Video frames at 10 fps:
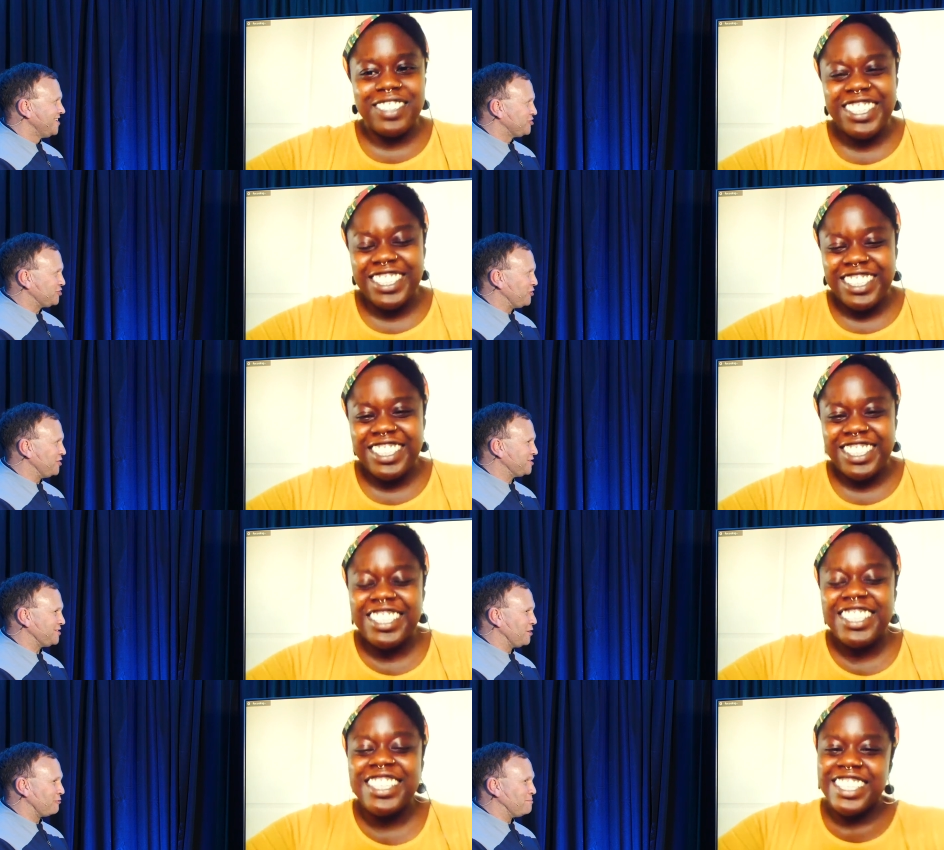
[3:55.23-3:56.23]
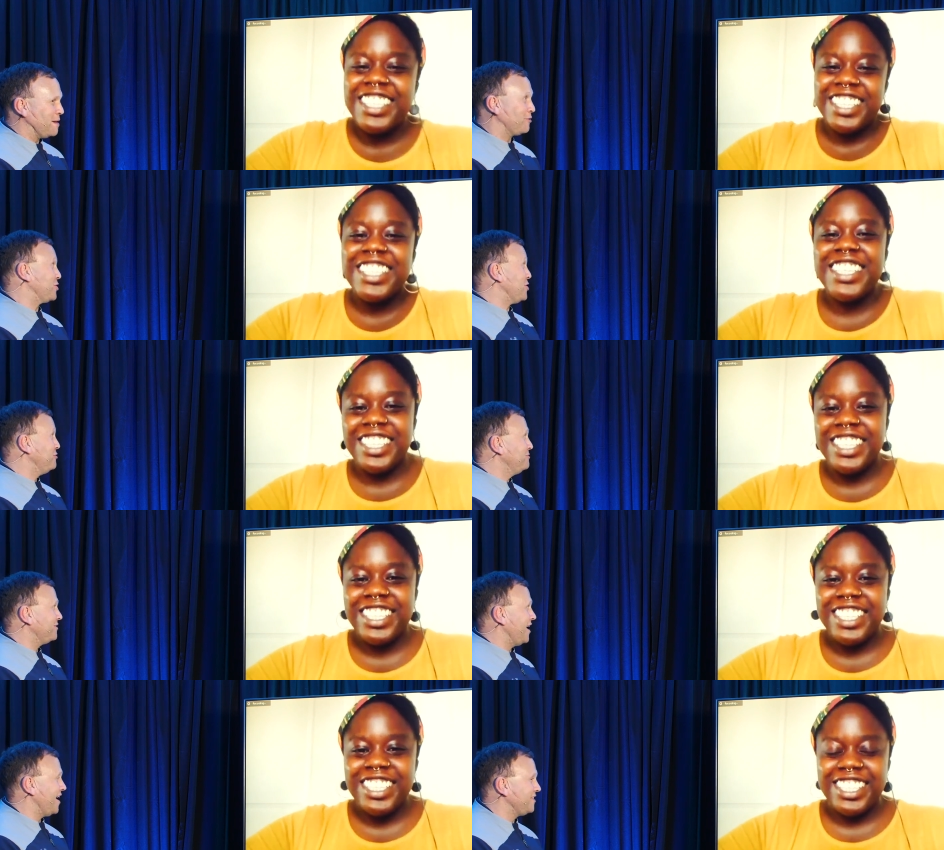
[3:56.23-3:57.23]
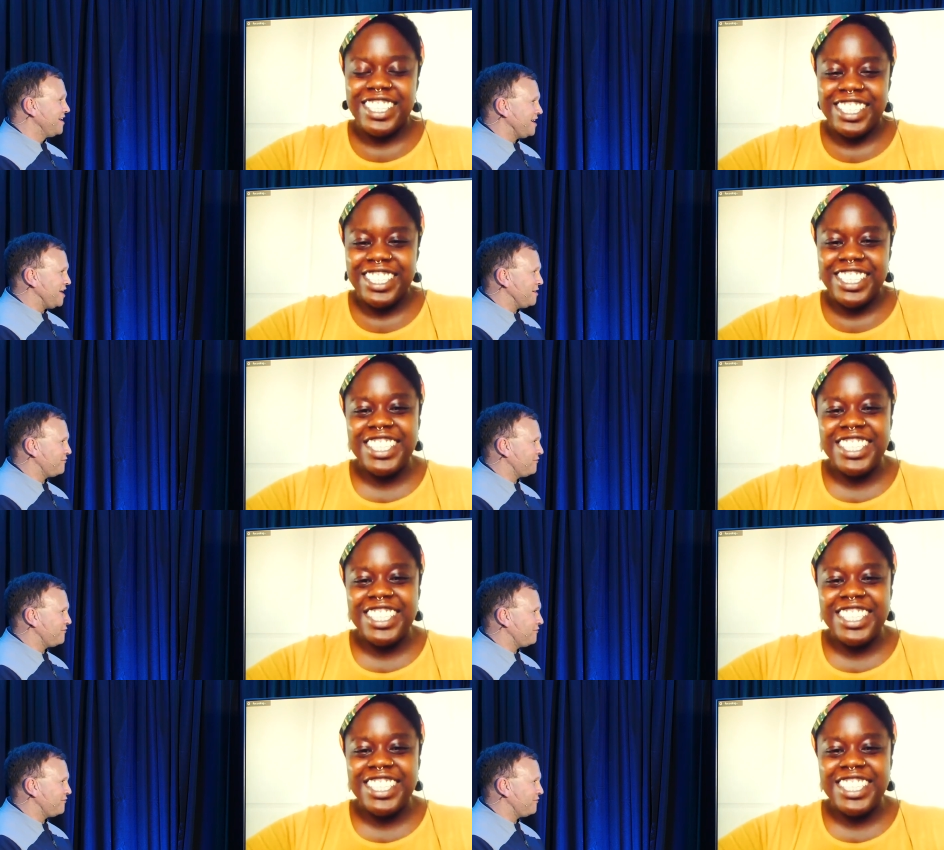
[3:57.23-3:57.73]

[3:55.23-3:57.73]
Speaker 1: students still remember you. Uh, if